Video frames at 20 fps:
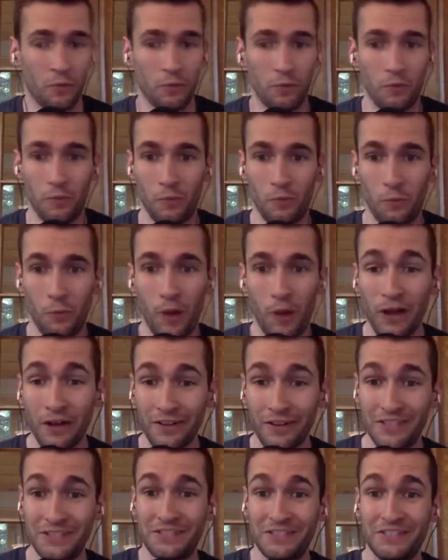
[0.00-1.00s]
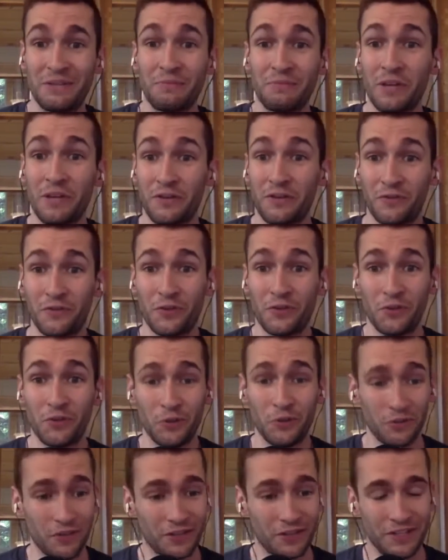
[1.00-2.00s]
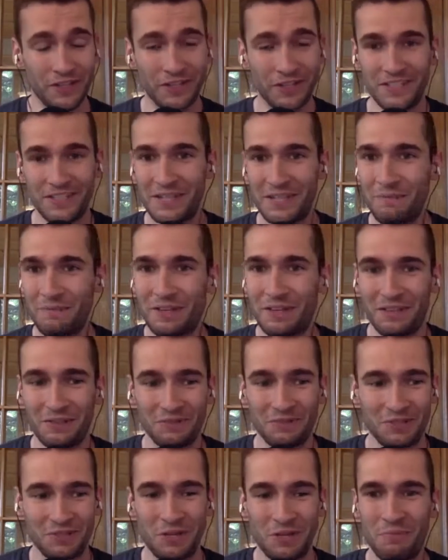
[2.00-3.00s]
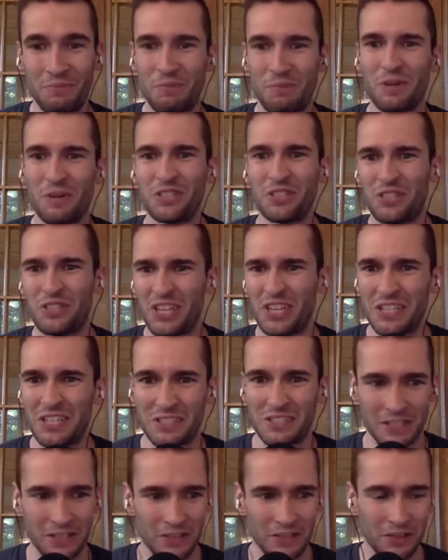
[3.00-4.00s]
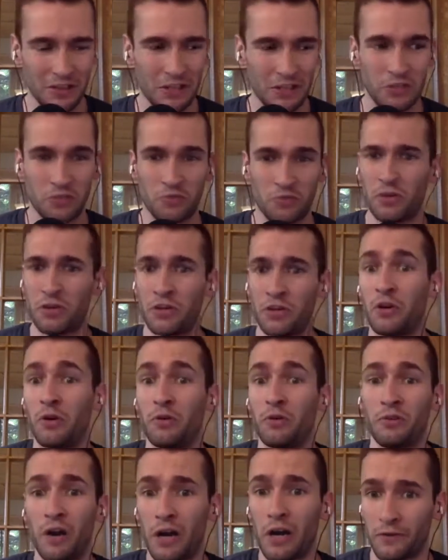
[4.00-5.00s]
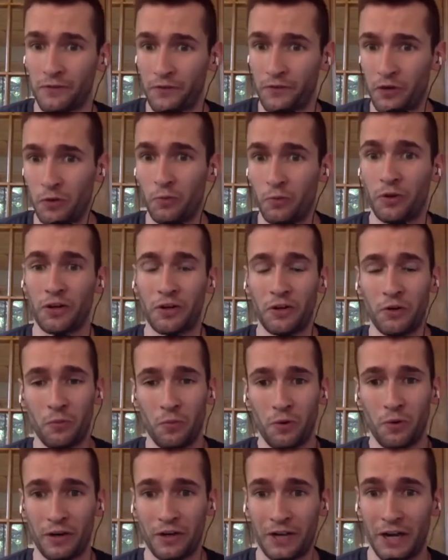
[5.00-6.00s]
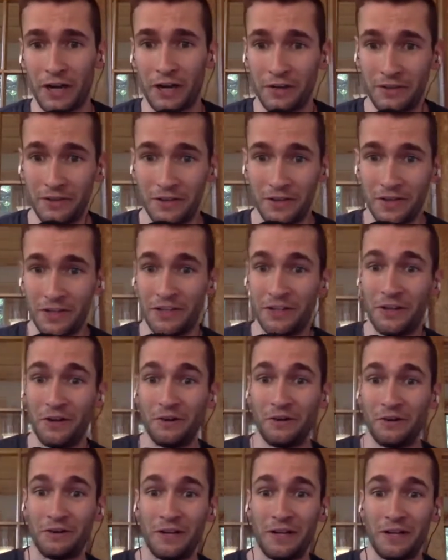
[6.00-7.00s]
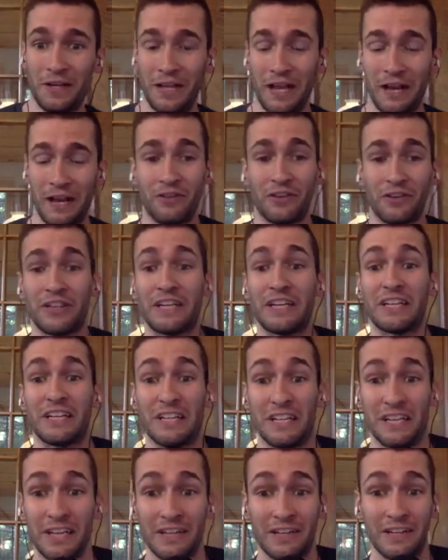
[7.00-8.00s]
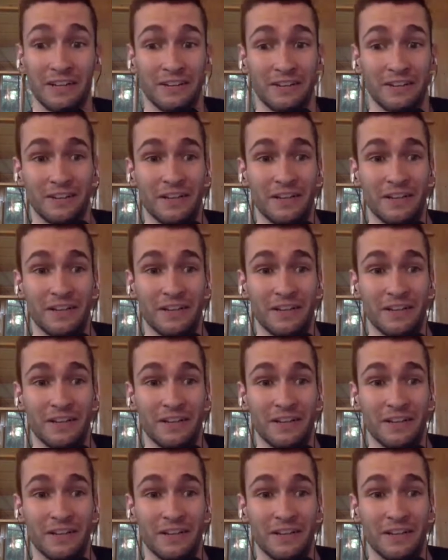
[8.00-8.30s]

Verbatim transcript: while it seemed like for you there didn't seem like there was going to be much chance that things were going to go dark for you weren't going to work out you know everything did